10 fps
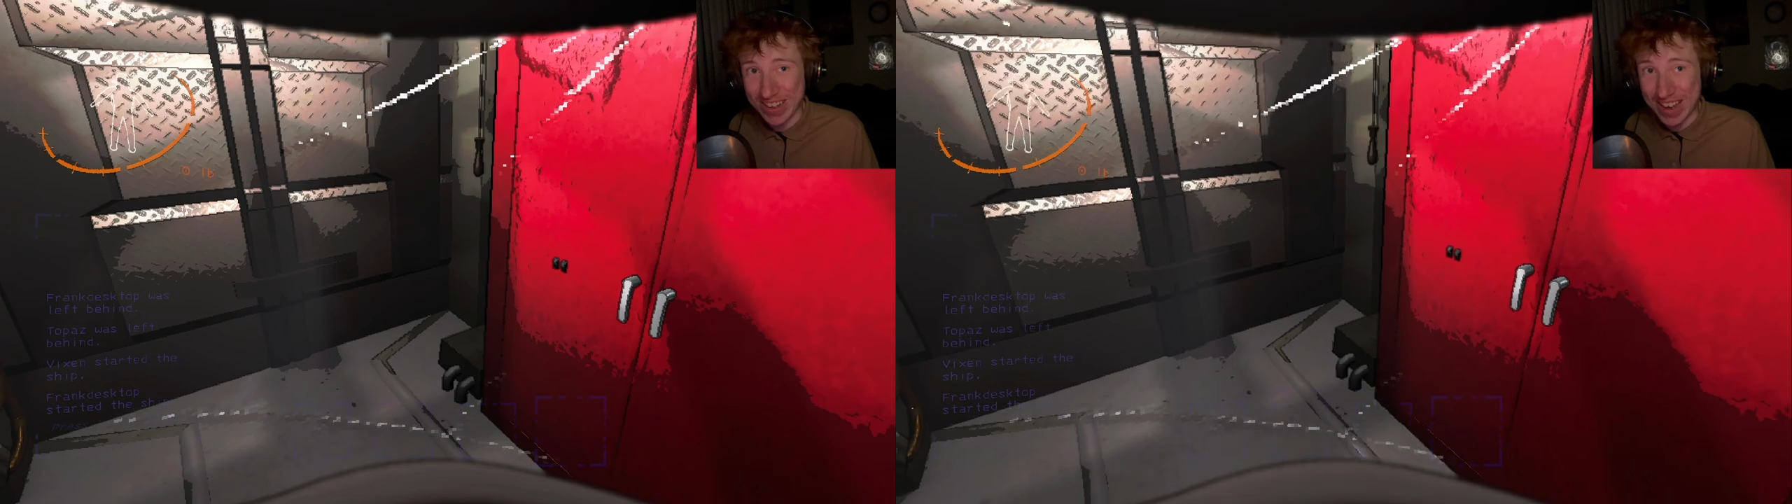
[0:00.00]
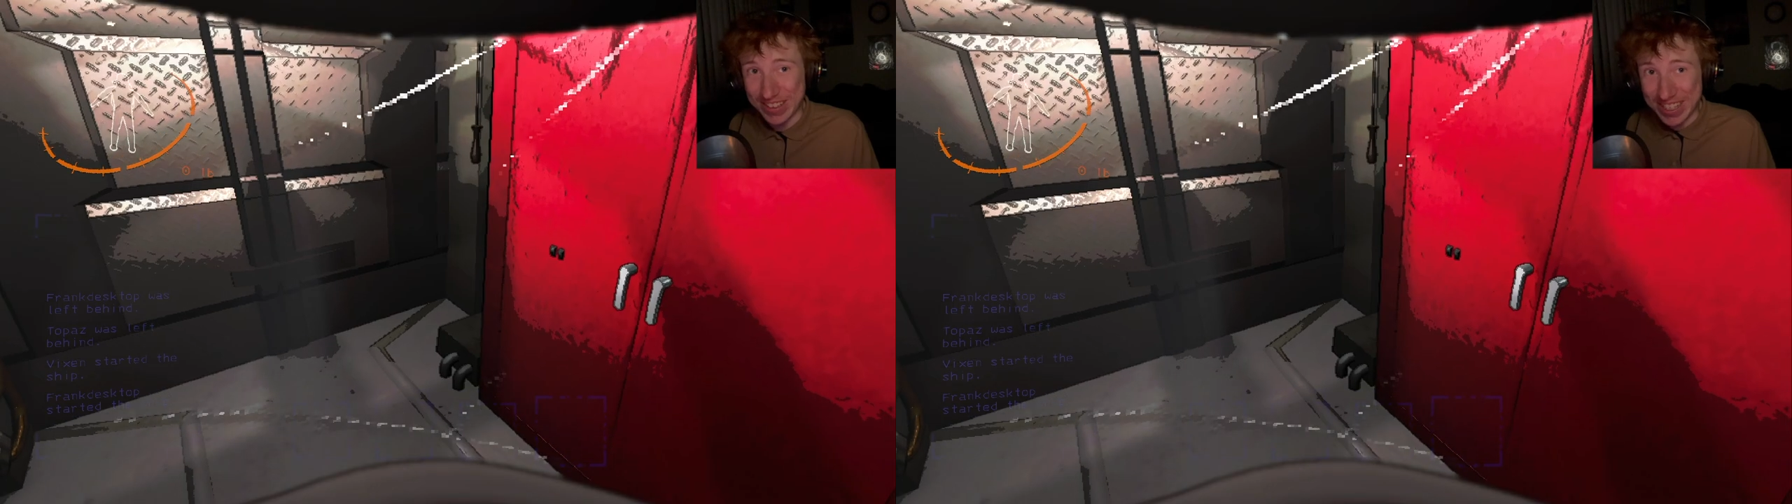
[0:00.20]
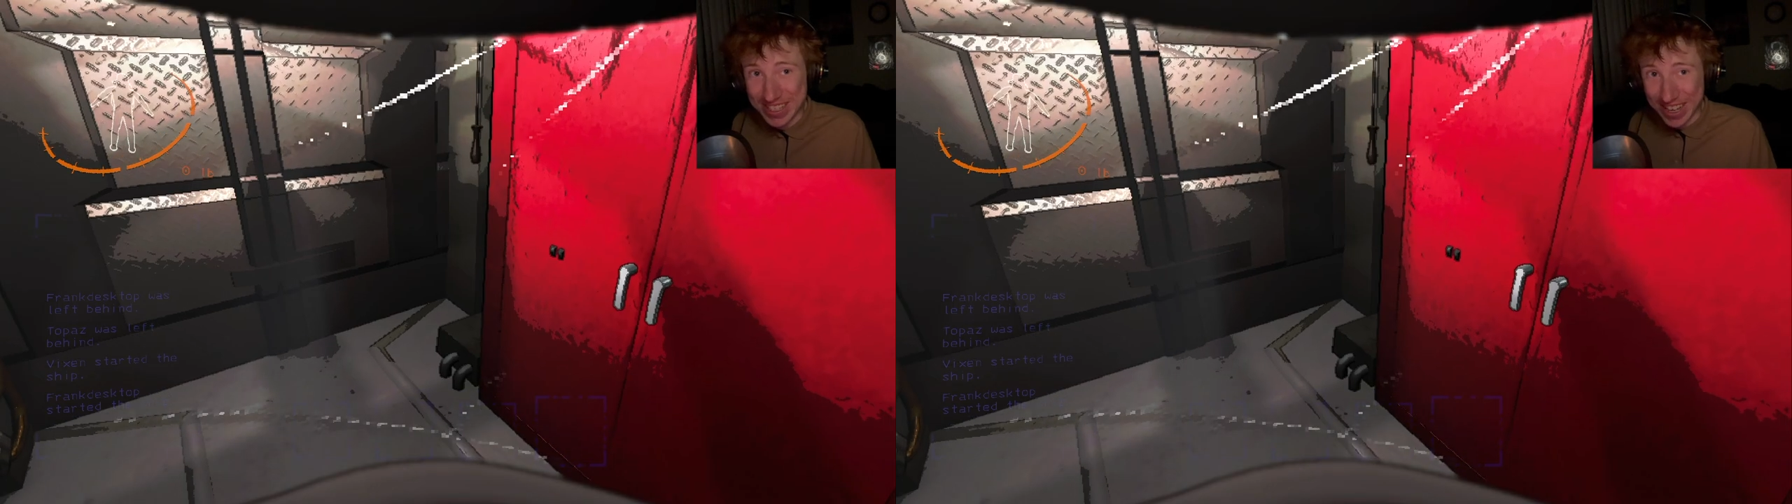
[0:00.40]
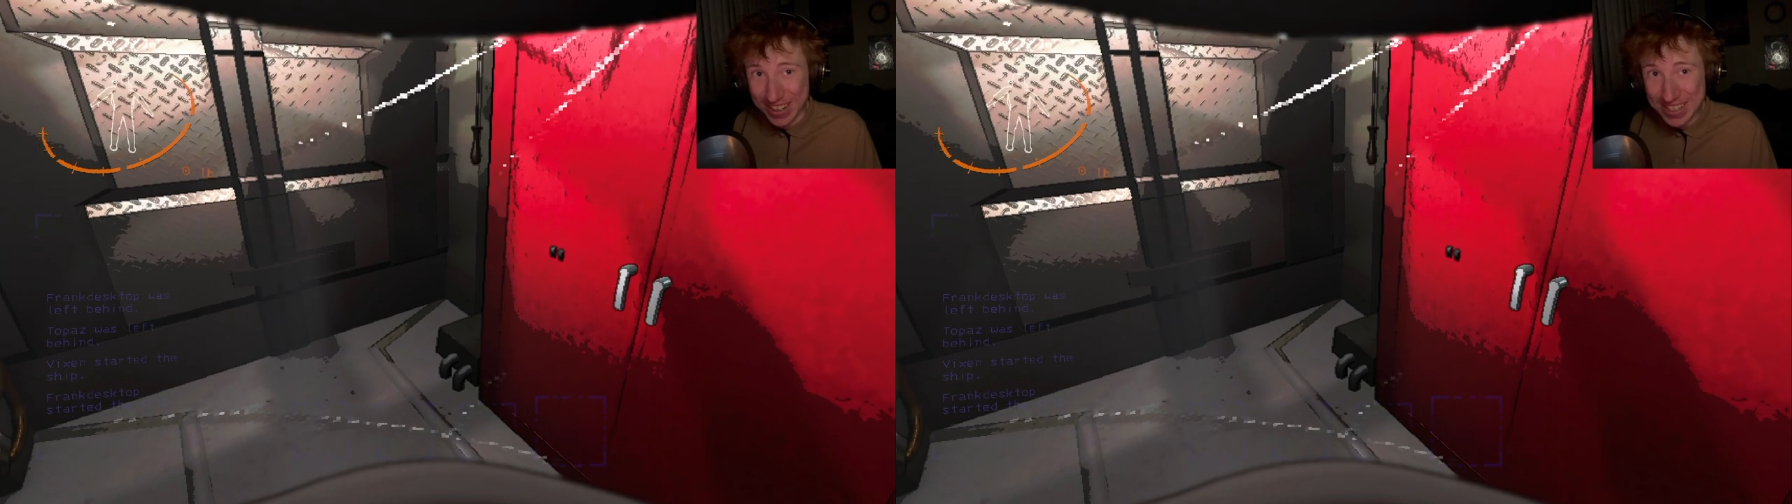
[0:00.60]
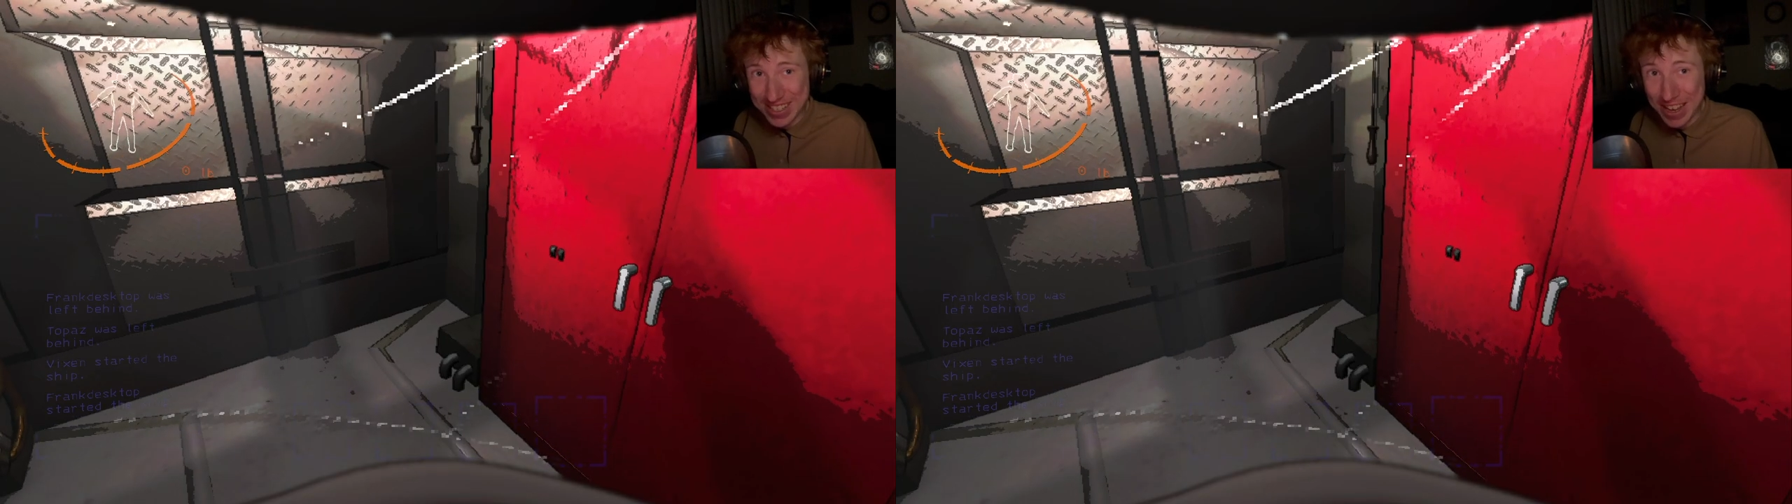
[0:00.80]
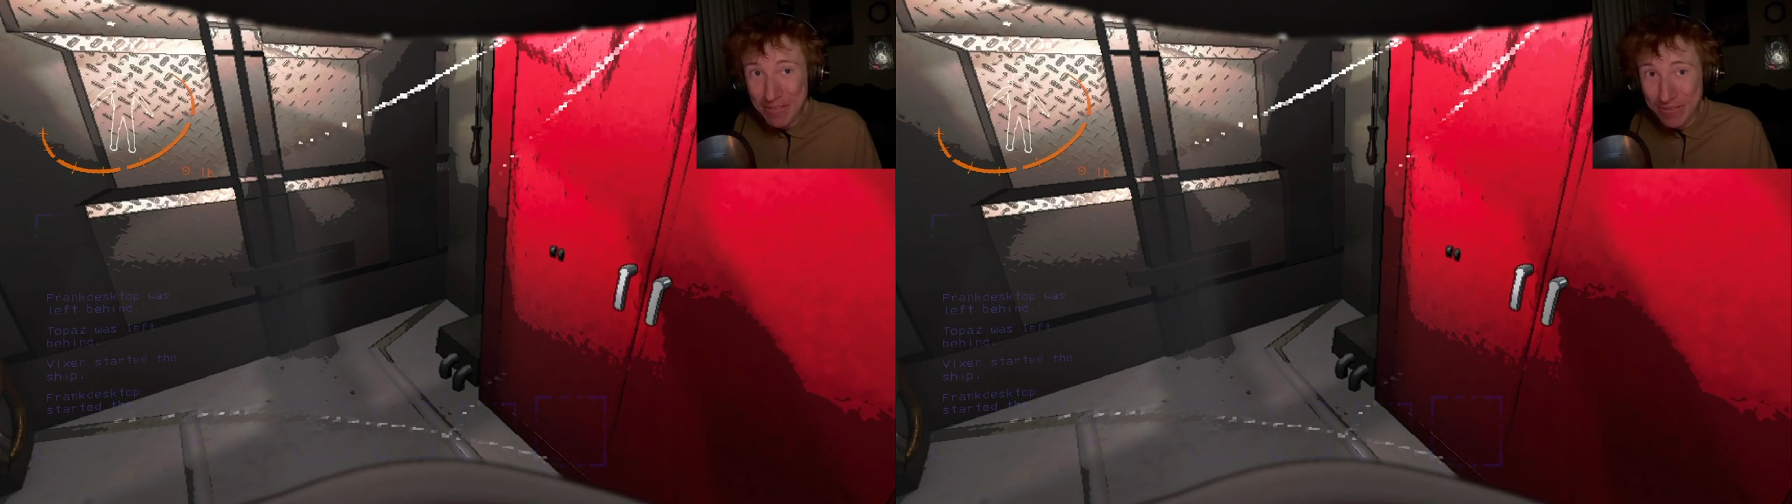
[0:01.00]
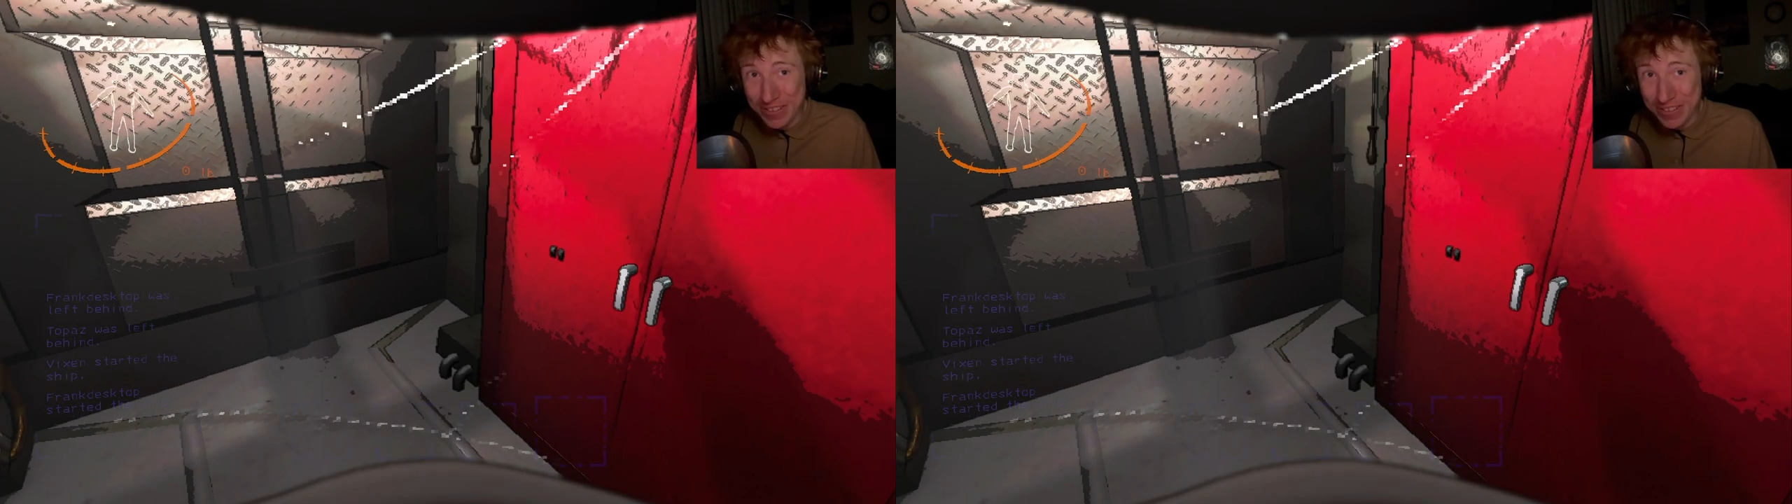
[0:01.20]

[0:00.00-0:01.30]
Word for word: at least get her stuff?